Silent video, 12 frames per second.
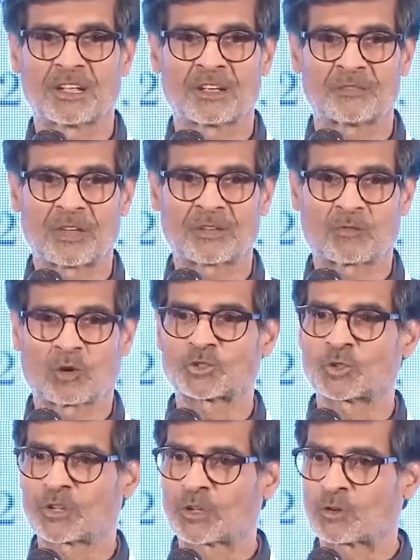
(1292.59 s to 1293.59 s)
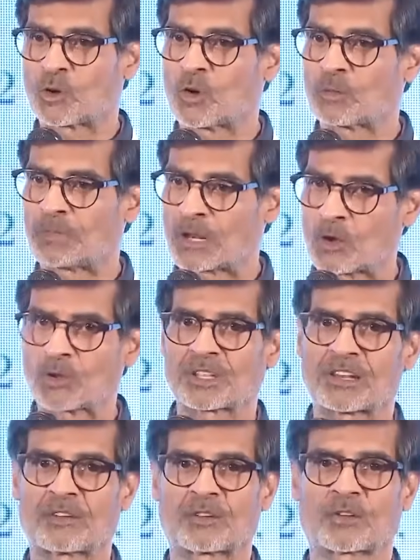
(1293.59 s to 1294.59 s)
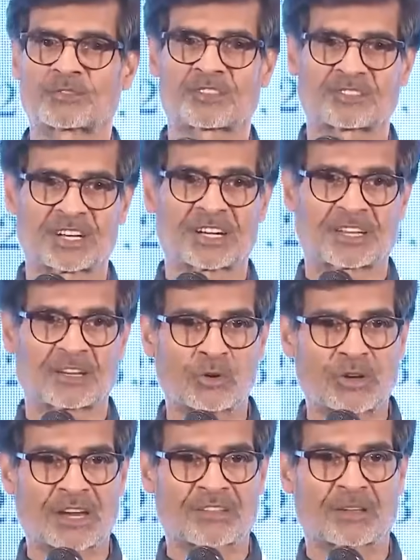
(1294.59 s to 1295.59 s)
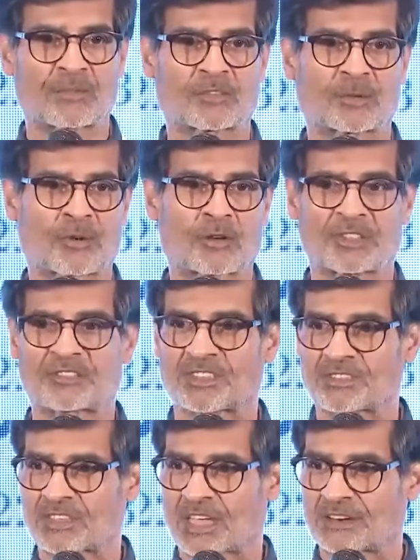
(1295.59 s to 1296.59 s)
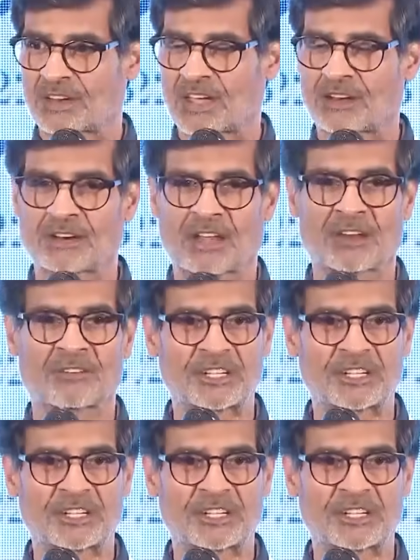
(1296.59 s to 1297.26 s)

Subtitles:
where we want to go below the level of the state and look at some of the provinces and